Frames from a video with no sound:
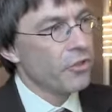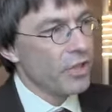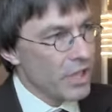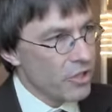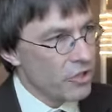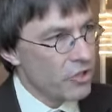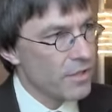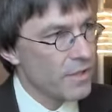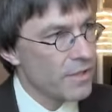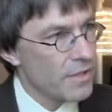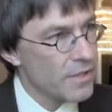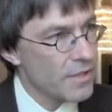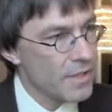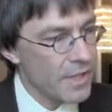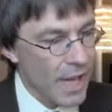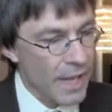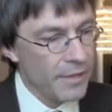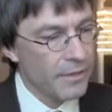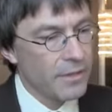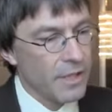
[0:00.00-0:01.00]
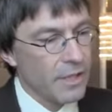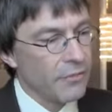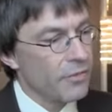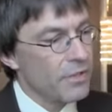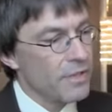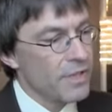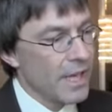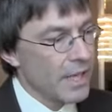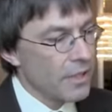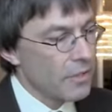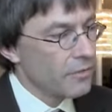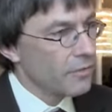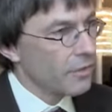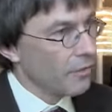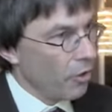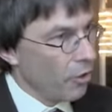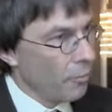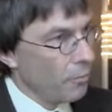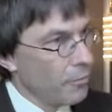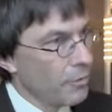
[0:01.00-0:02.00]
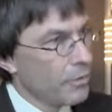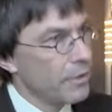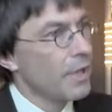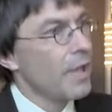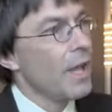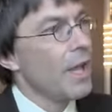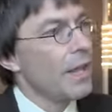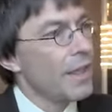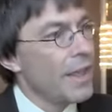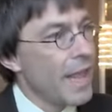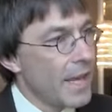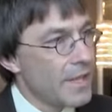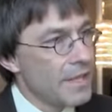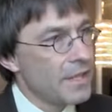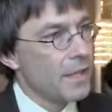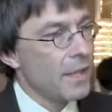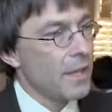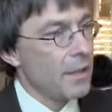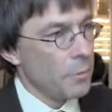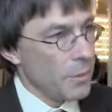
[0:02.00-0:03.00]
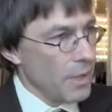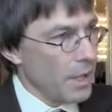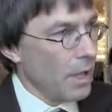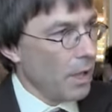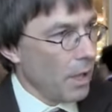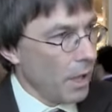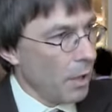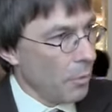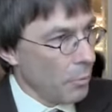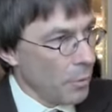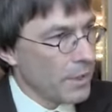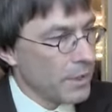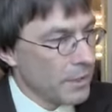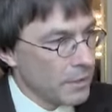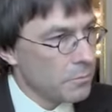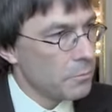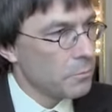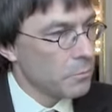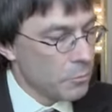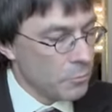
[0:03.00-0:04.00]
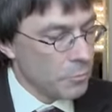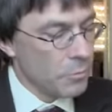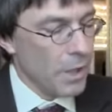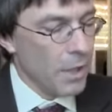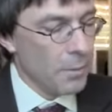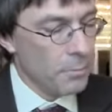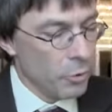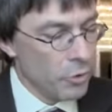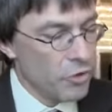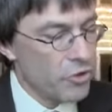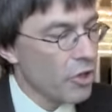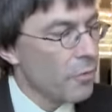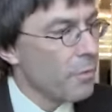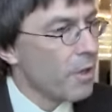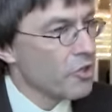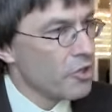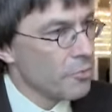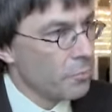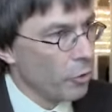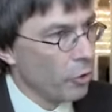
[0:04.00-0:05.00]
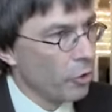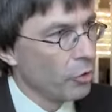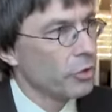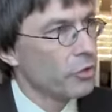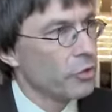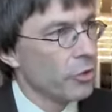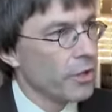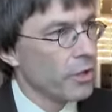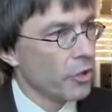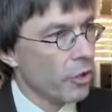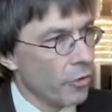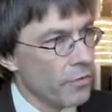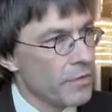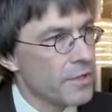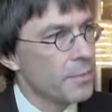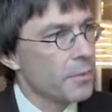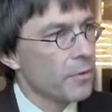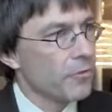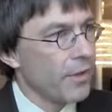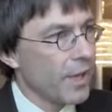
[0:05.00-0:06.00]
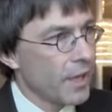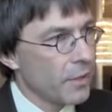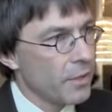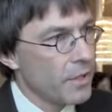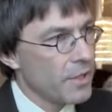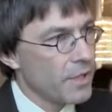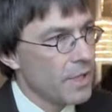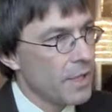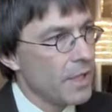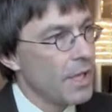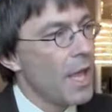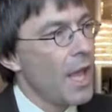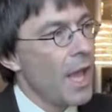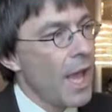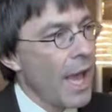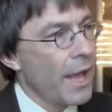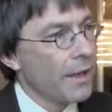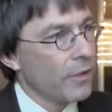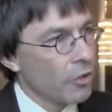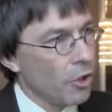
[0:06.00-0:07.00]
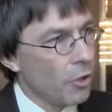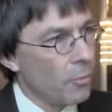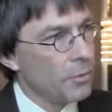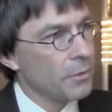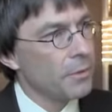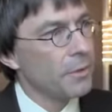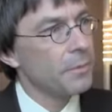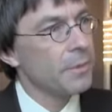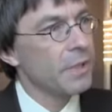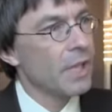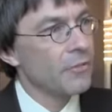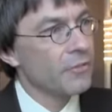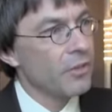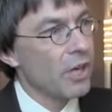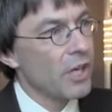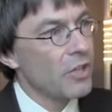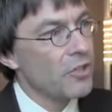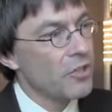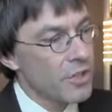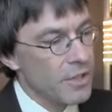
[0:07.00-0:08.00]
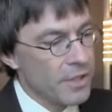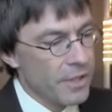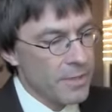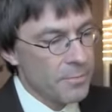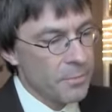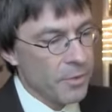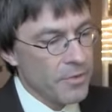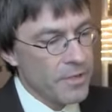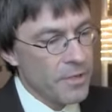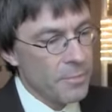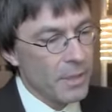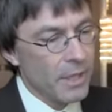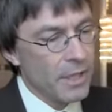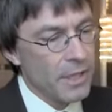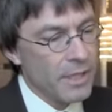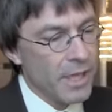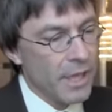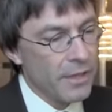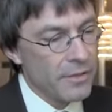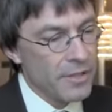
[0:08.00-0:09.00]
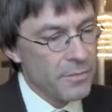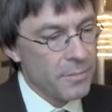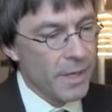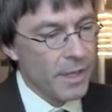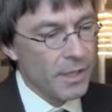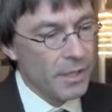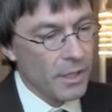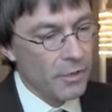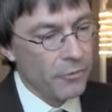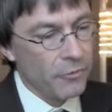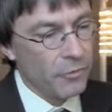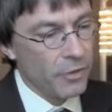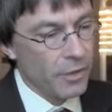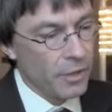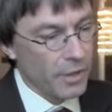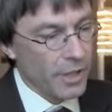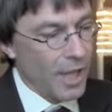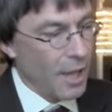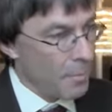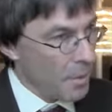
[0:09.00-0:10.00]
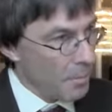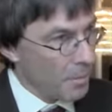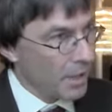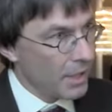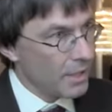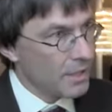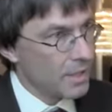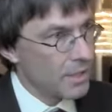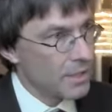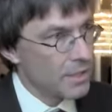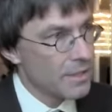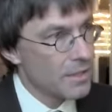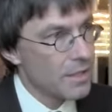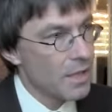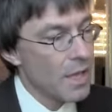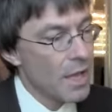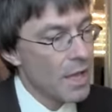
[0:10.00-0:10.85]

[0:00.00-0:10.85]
regions and different states of development, that we put so much importance to the concept of equity and common differentiated responsibility and respective capabilities.